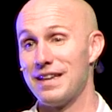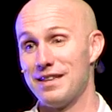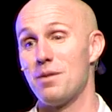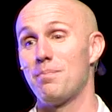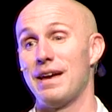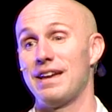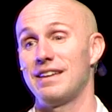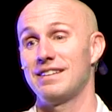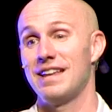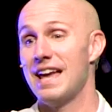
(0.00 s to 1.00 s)
in the pain
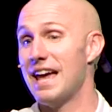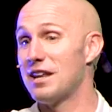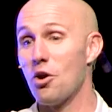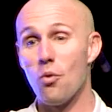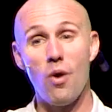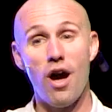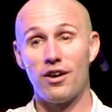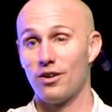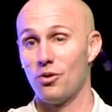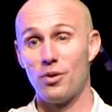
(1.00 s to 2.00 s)
and he'll walk
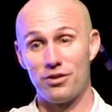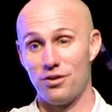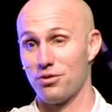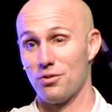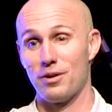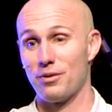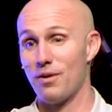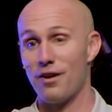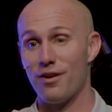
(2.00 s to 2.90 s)
with you through it. Right